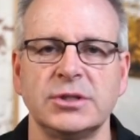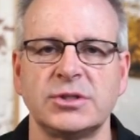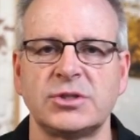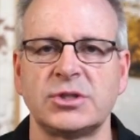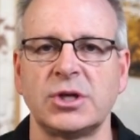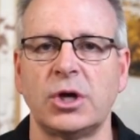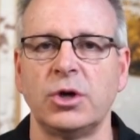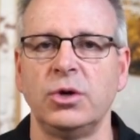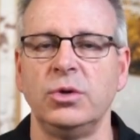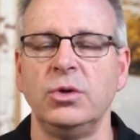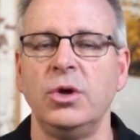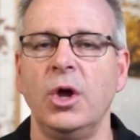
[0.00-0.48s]

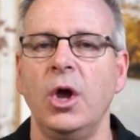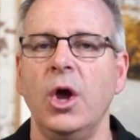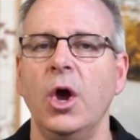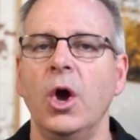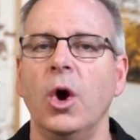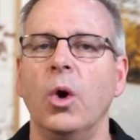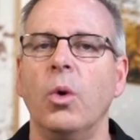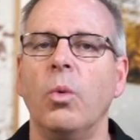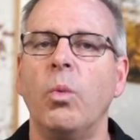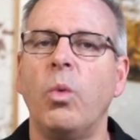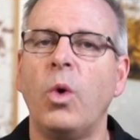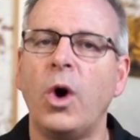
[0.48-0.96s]
So
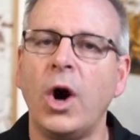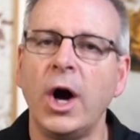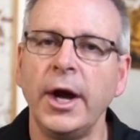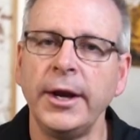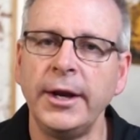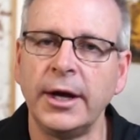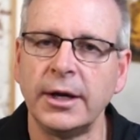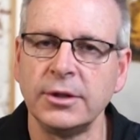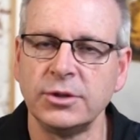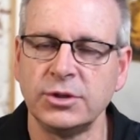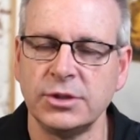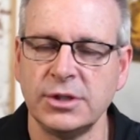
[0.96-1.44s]
why
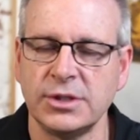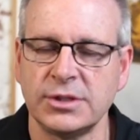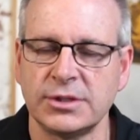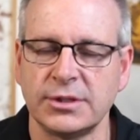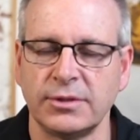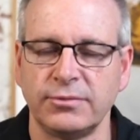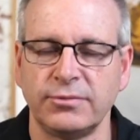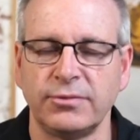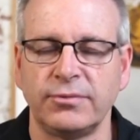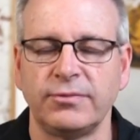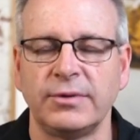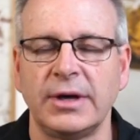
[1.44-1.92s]
not do
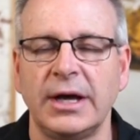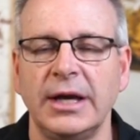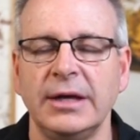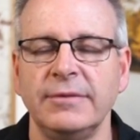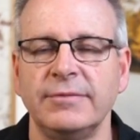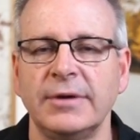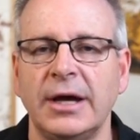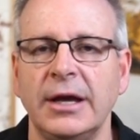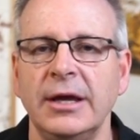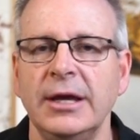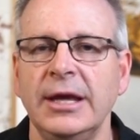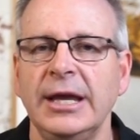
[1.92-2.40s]
yourself a
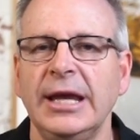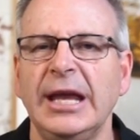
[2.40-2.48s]
favour?